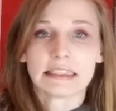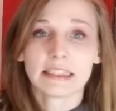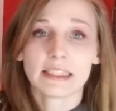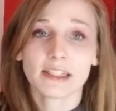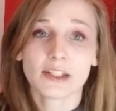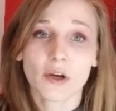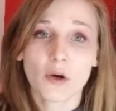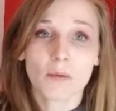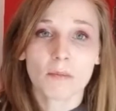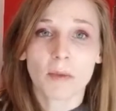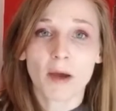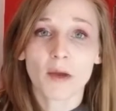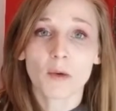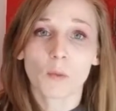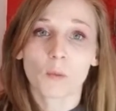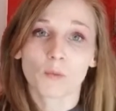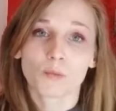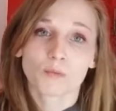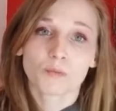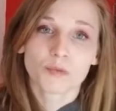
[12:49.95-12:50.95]
you know,
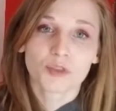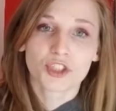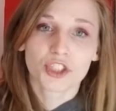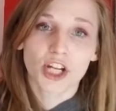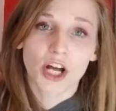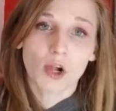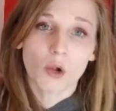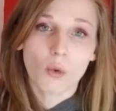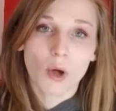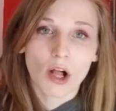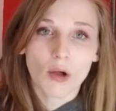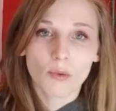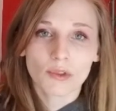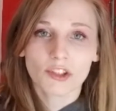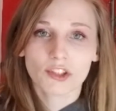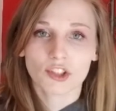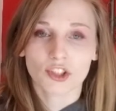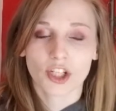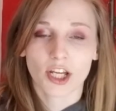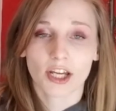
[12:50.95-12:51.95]
might gel well with
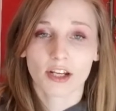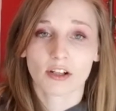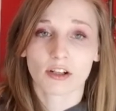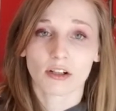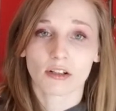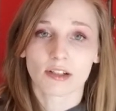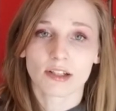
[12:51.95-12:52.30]
this channel.